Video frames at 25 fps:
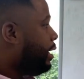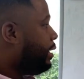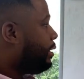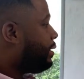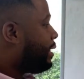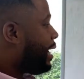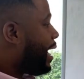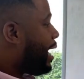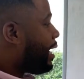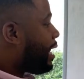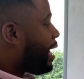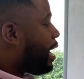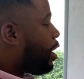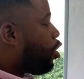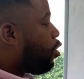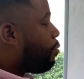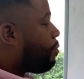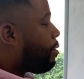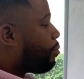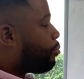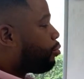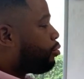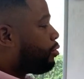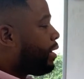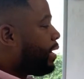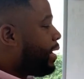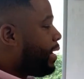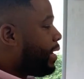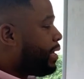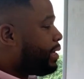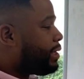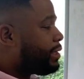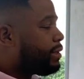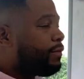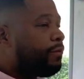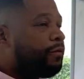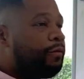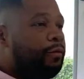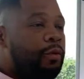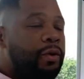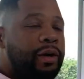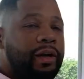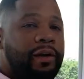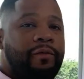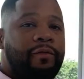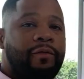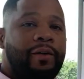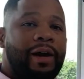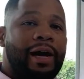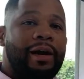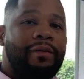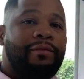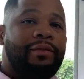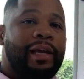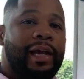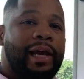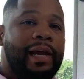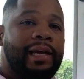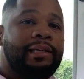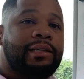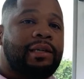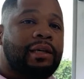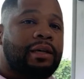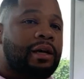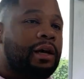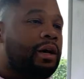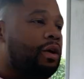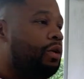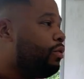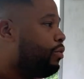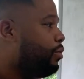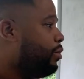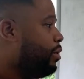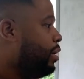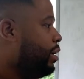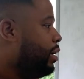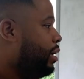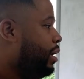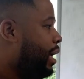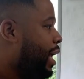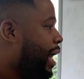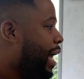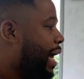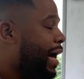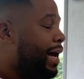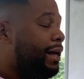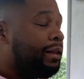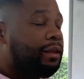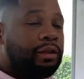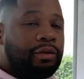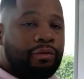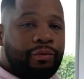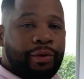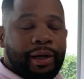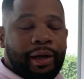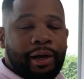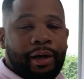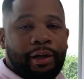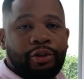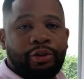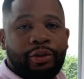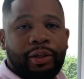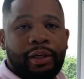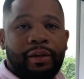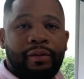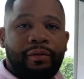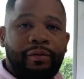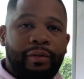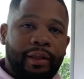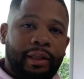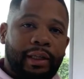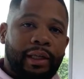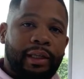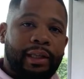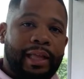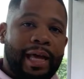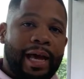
That home appraised 45 days ago at 350,000.